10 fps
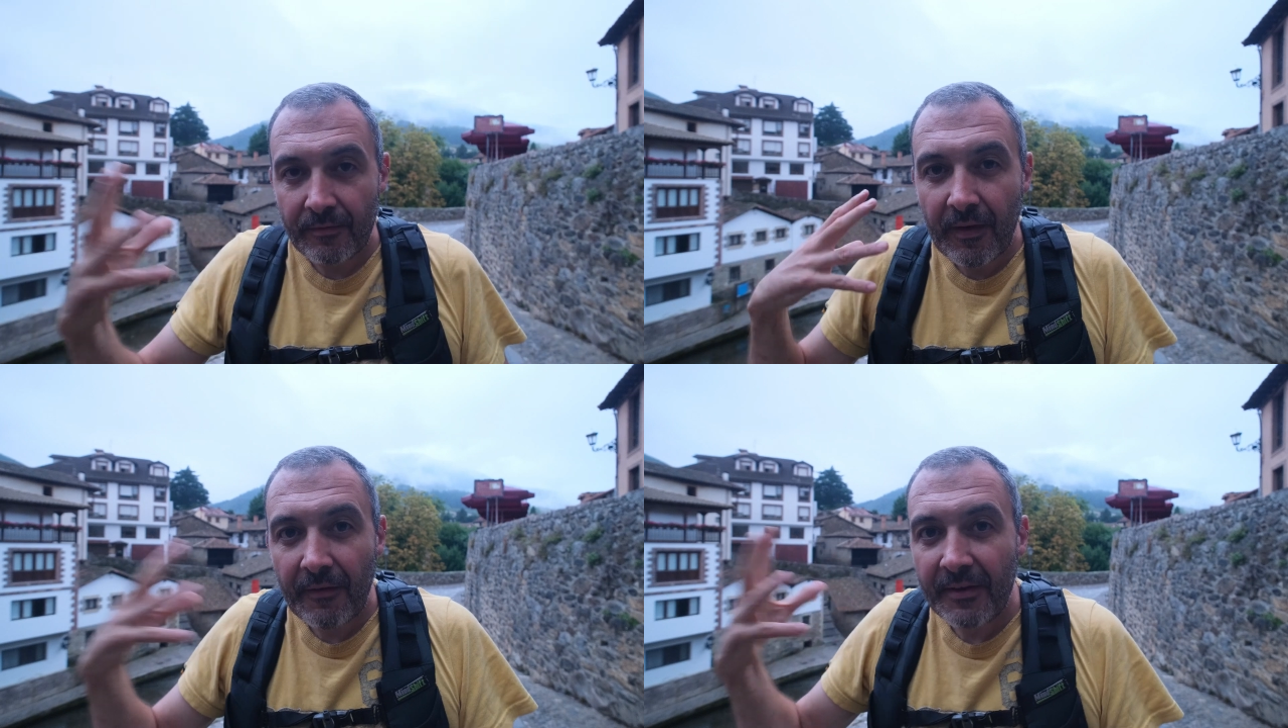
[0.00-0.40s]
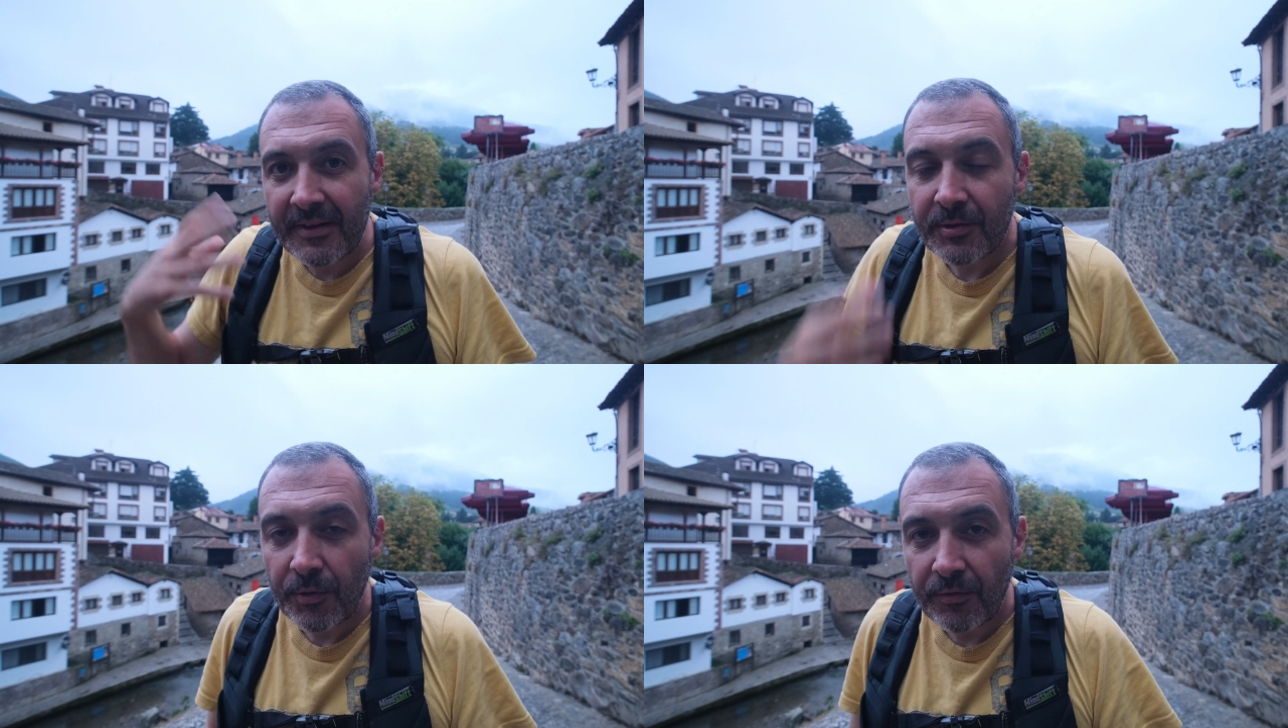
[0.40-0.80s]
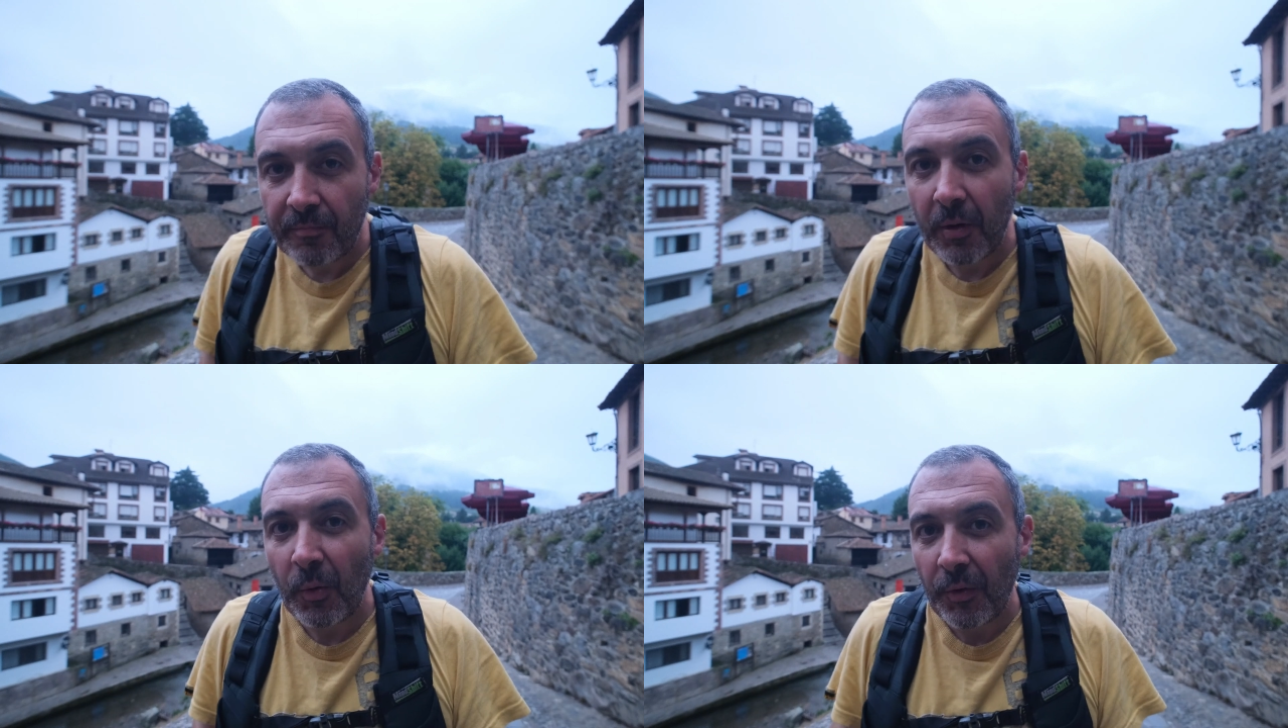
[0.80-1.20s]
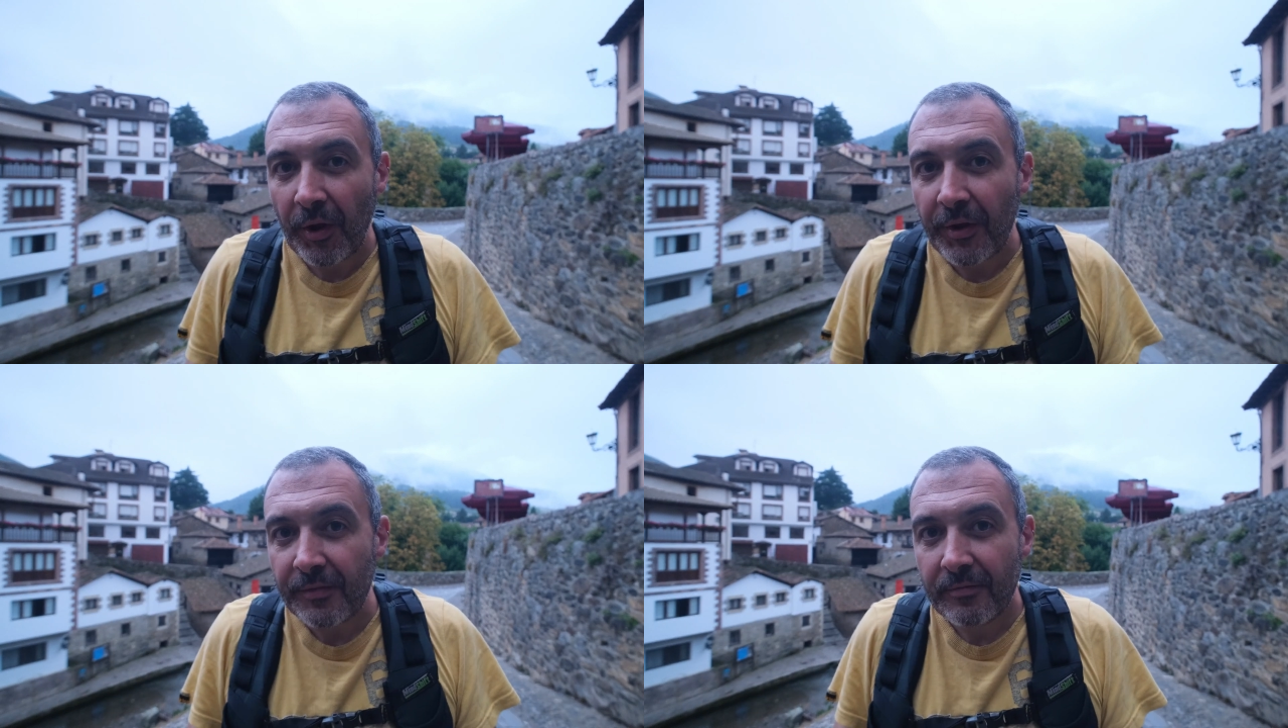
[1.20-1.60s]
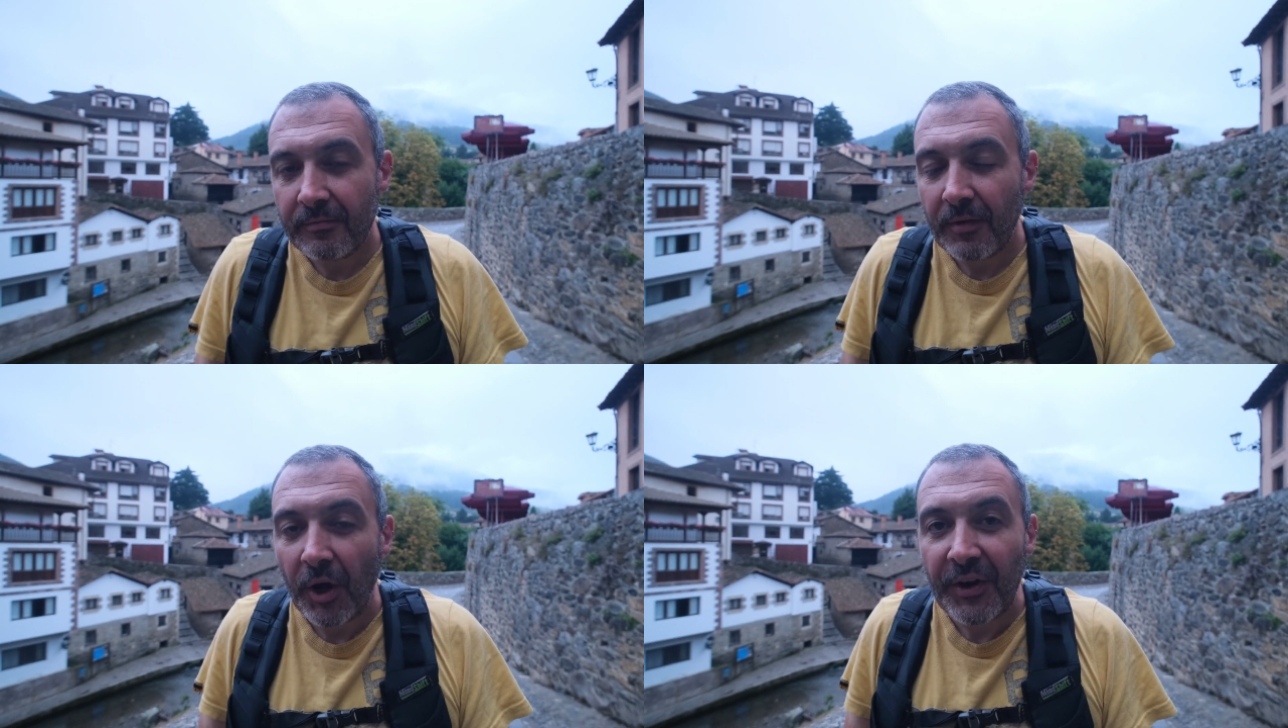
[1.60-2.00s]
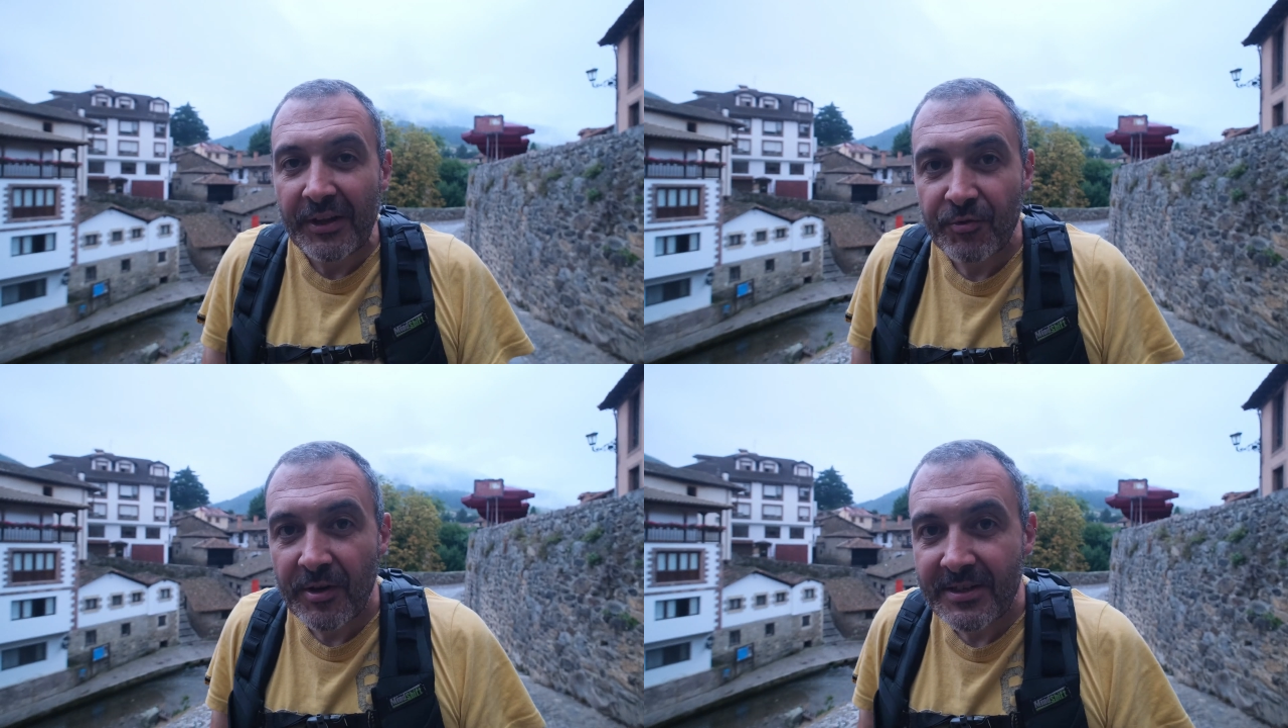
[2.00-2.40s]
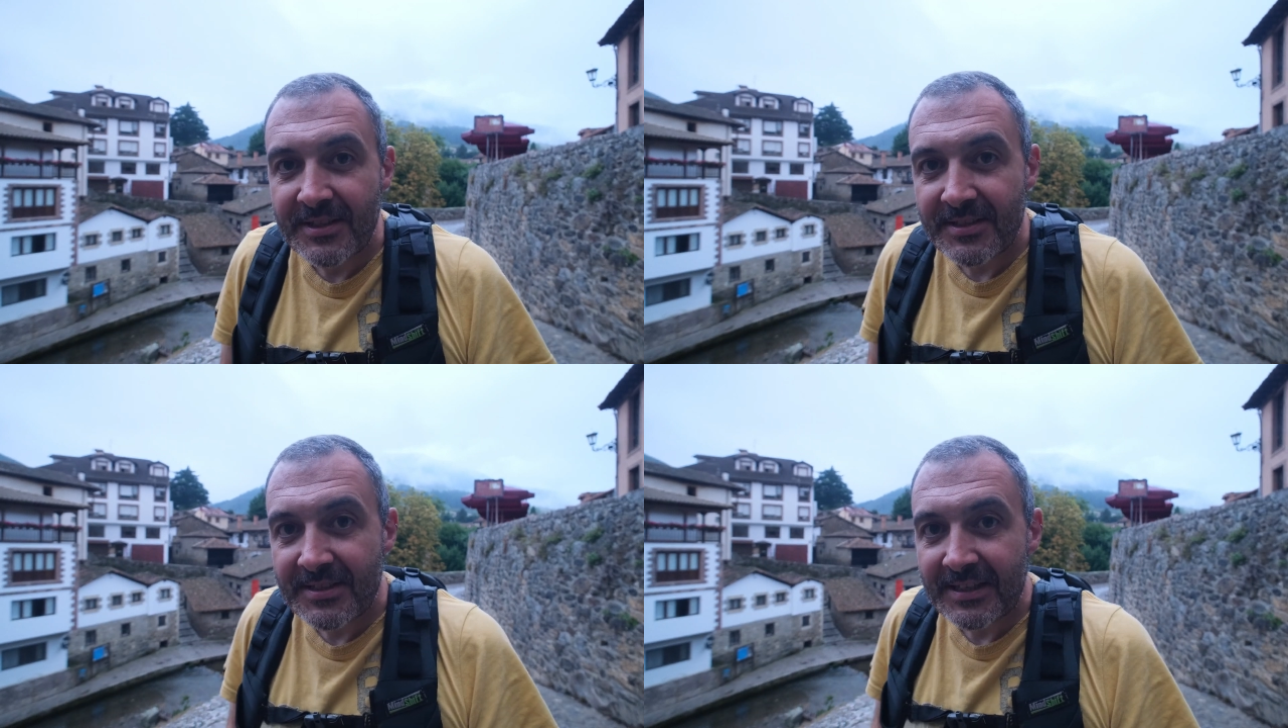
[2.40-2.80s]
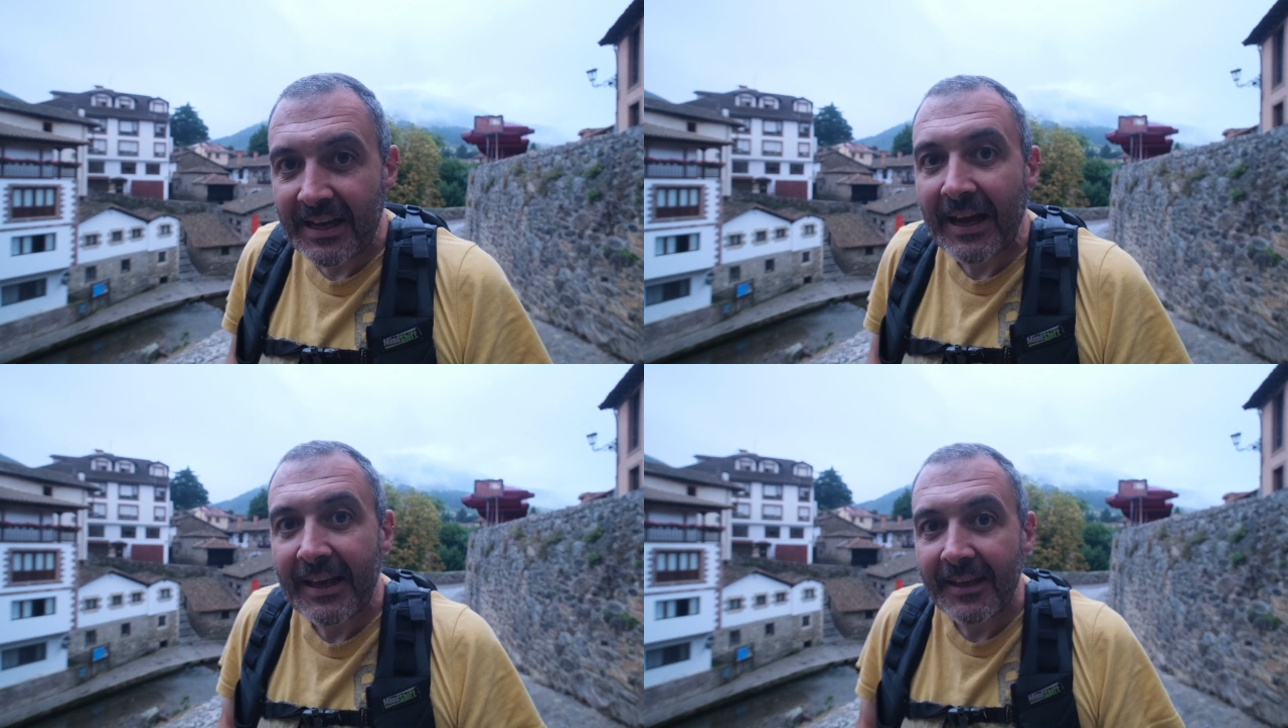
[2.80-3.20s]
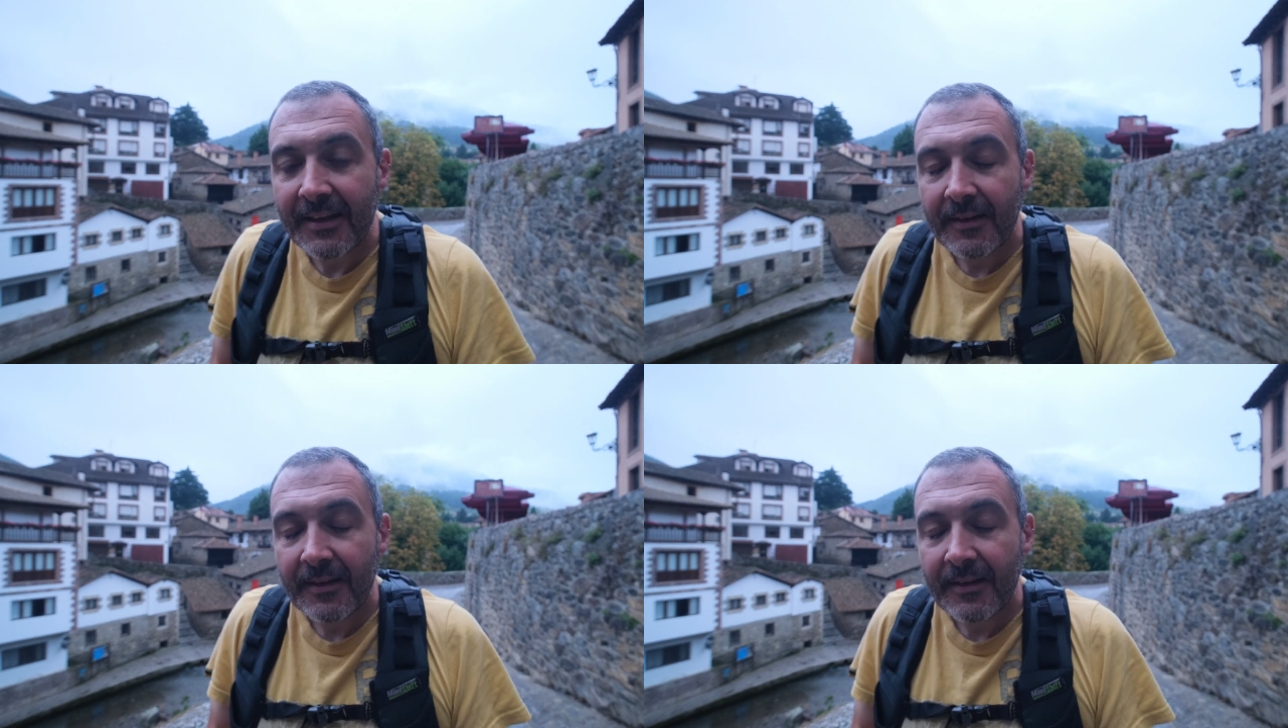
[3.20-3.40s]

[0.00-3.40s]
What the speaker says: very sort of blown out, uninteresting sky,